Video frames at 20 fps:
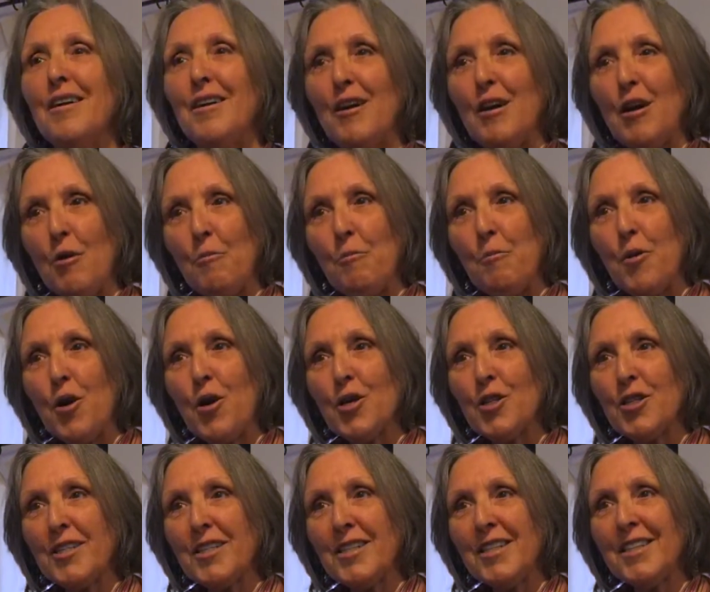a
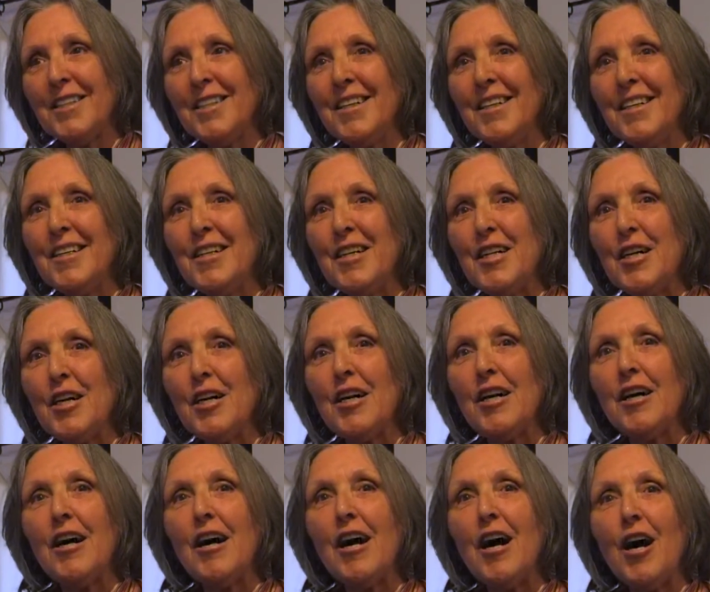person
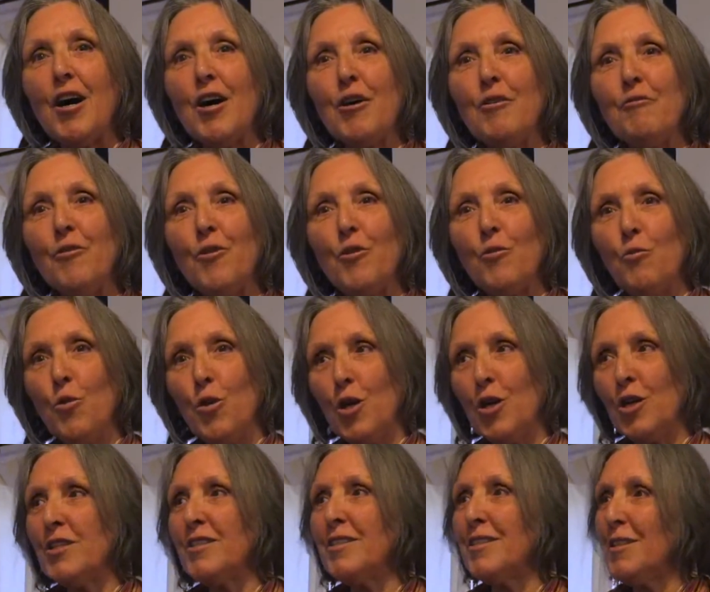of
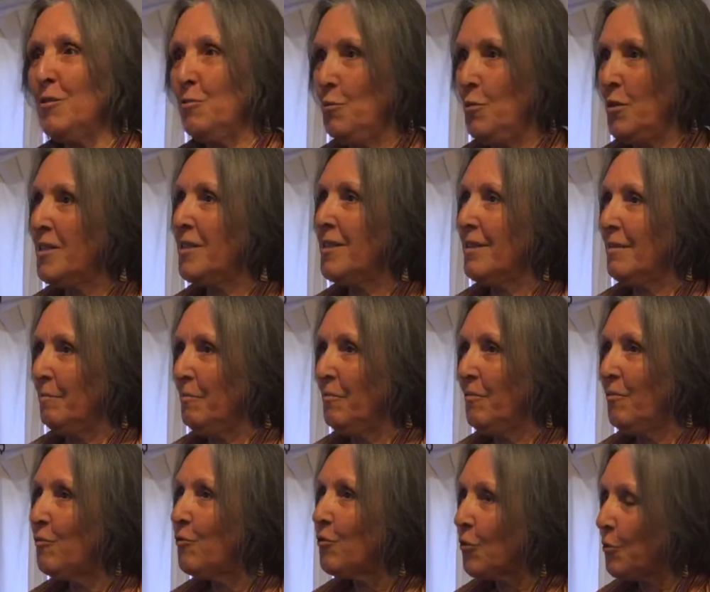words and wisdom
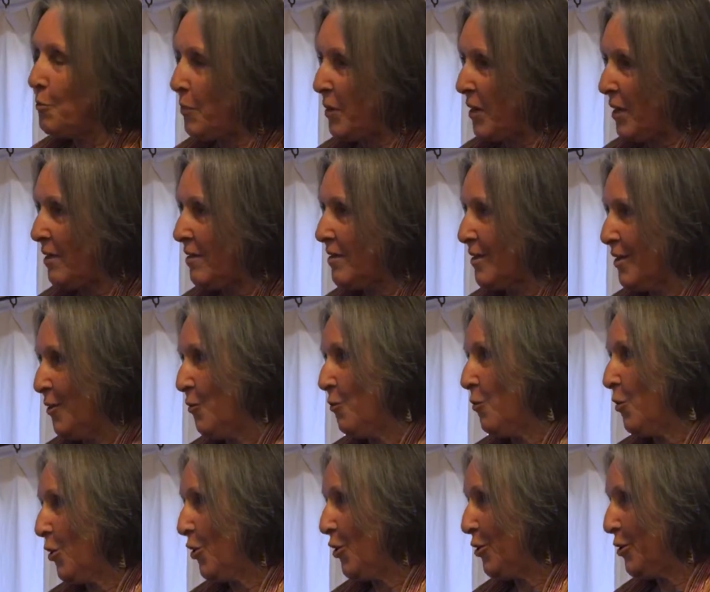for bees in the
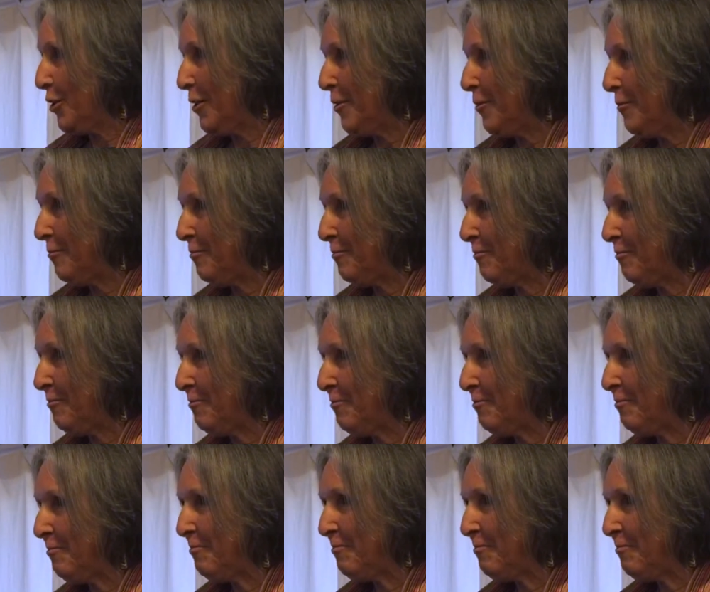world. Mm-hmm.